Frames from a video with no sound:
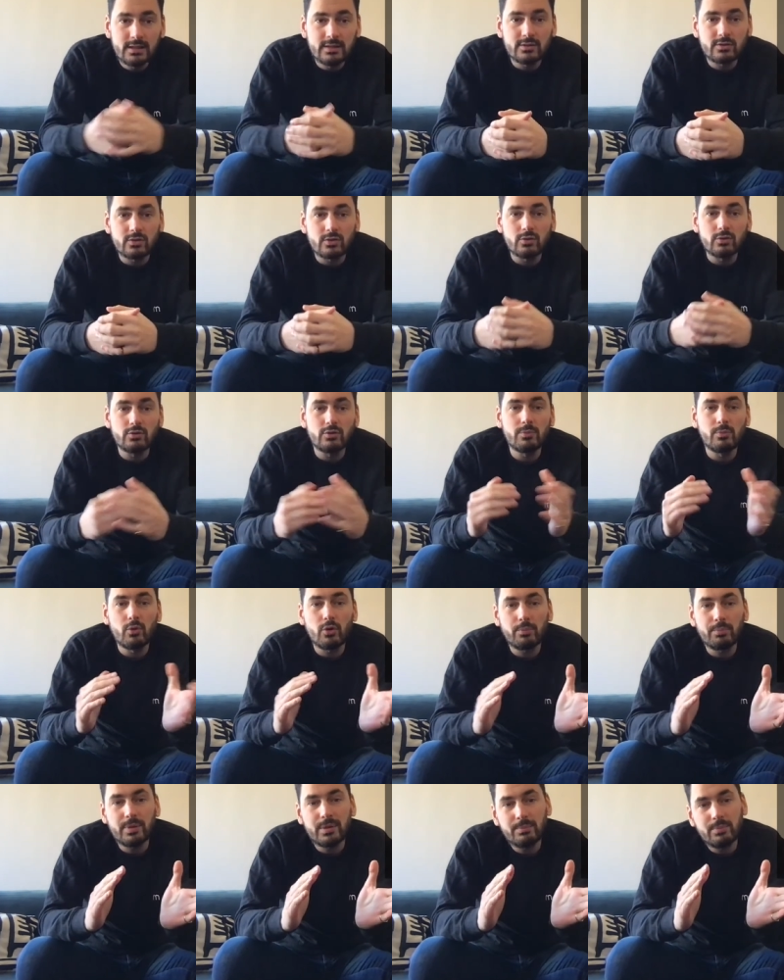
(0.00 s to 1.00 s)
So the
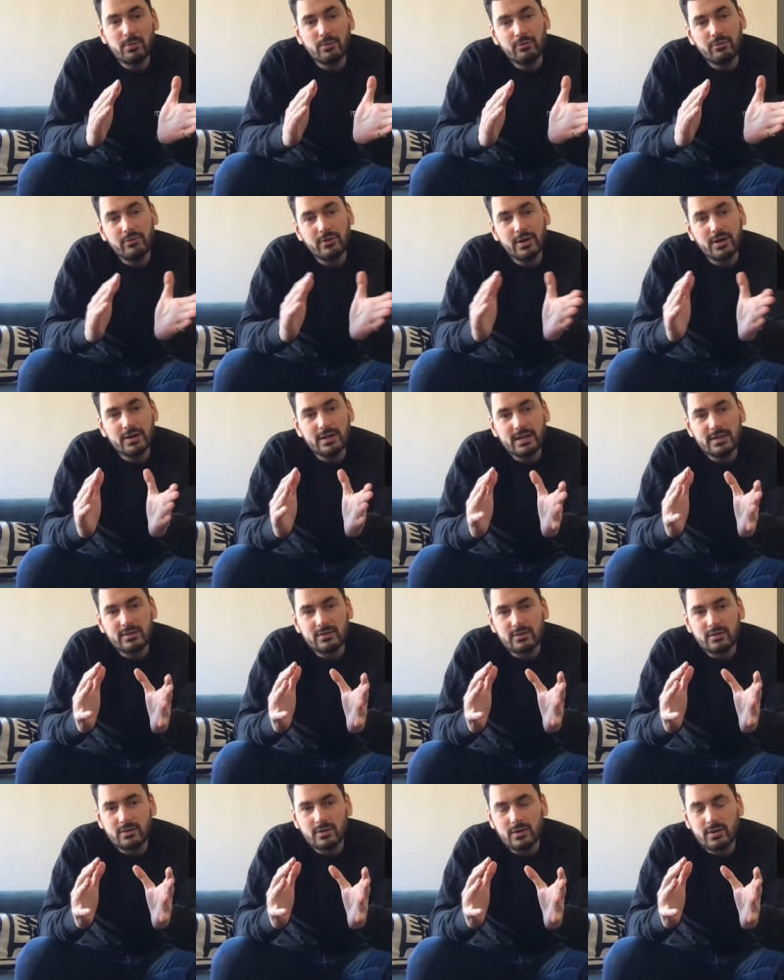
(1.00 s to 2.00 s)
more people fear that
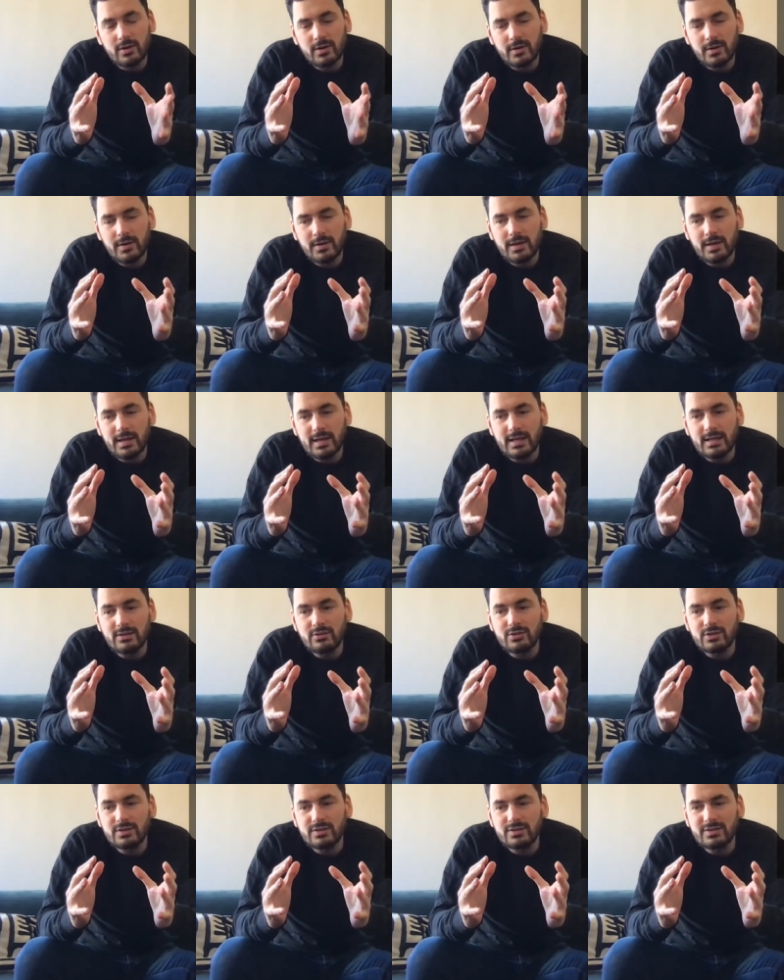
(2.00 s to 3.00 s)
the
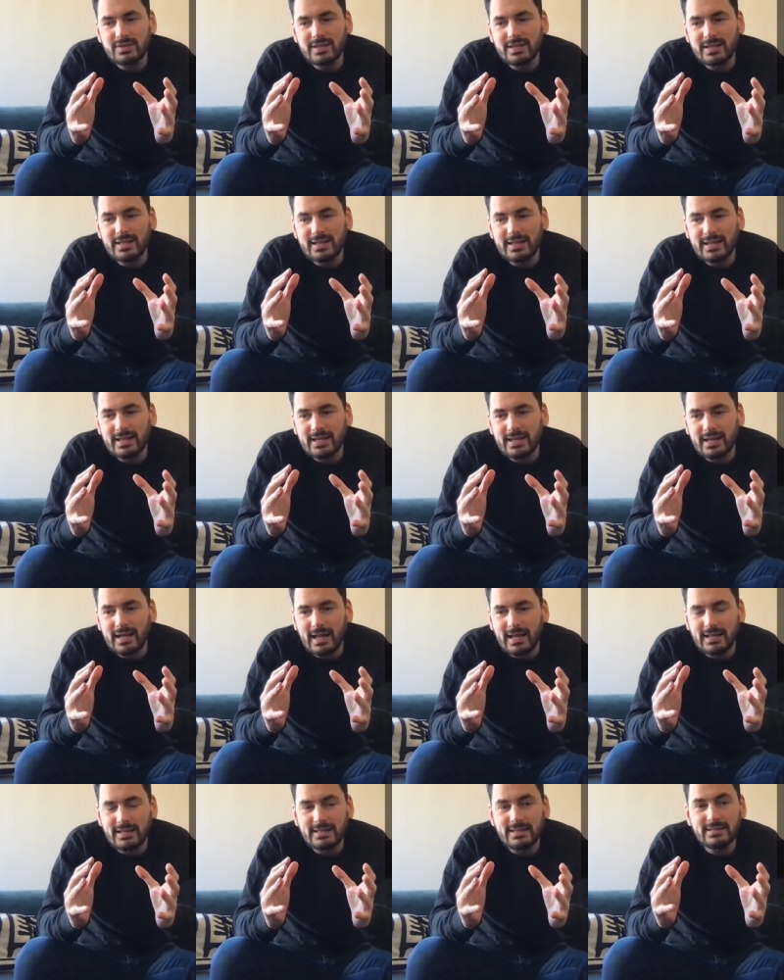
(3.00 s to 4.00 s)
interesting
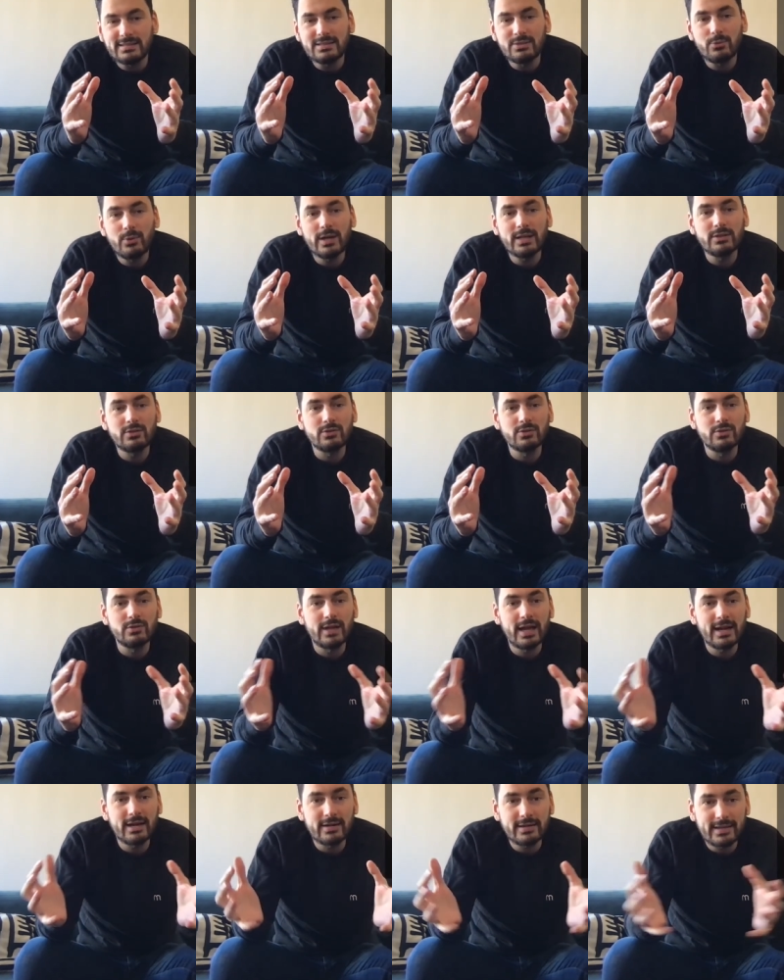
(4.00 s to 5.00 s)
and easy way to
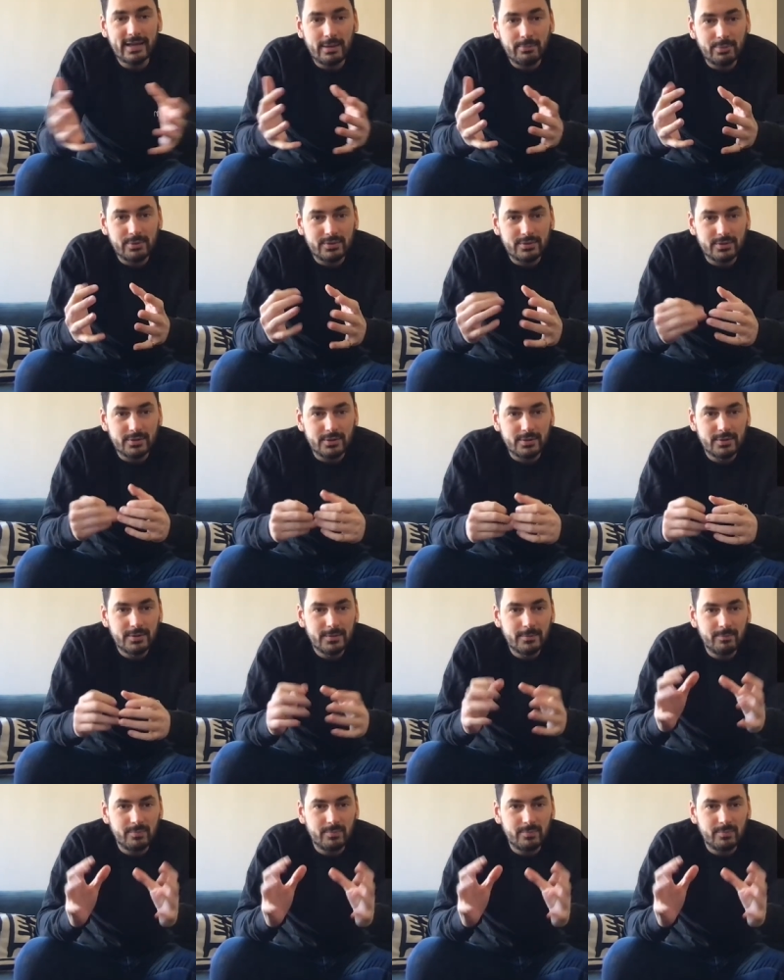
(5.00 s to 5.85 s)
gather capital,